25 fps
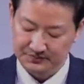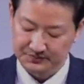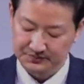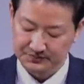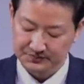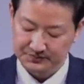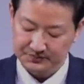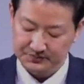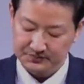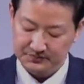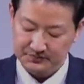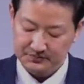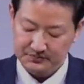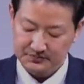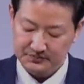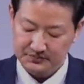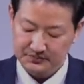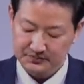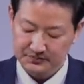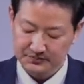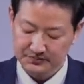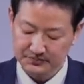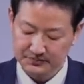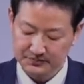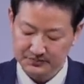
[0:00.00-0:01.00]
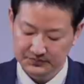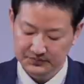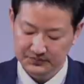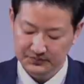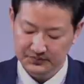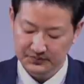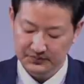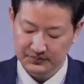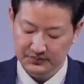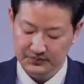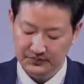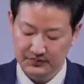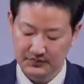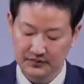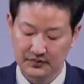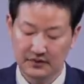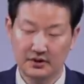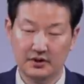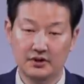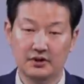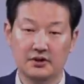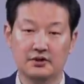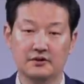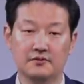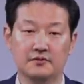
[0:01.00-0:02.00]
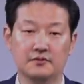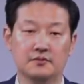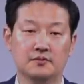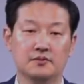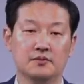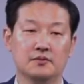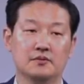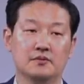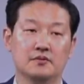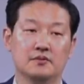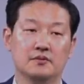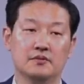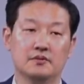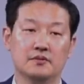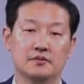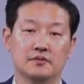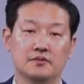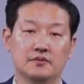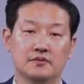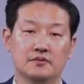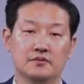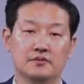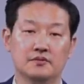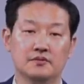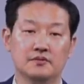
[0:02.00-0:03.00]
No one is speaking in this clip.